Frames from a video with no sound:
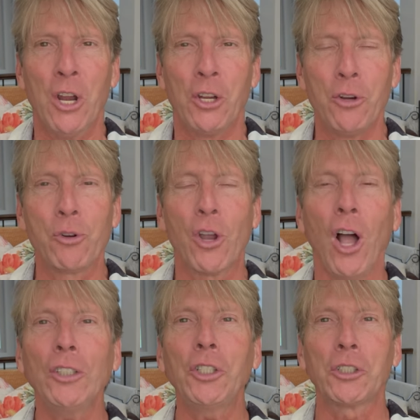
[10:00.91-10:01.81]
you
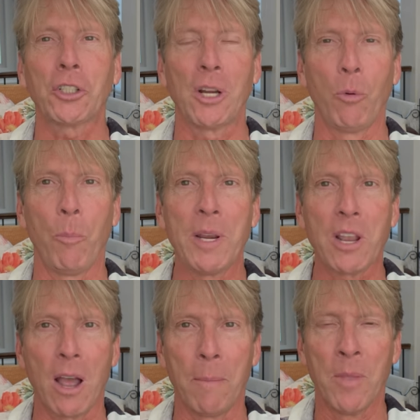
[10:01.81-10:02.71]
consciously will
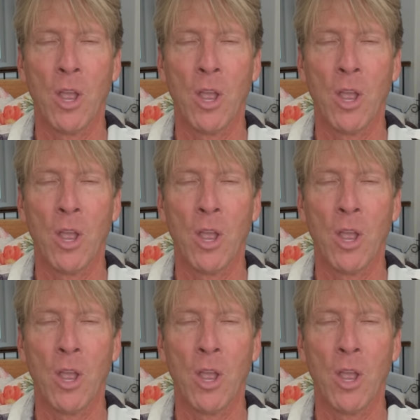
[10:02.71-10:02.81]
become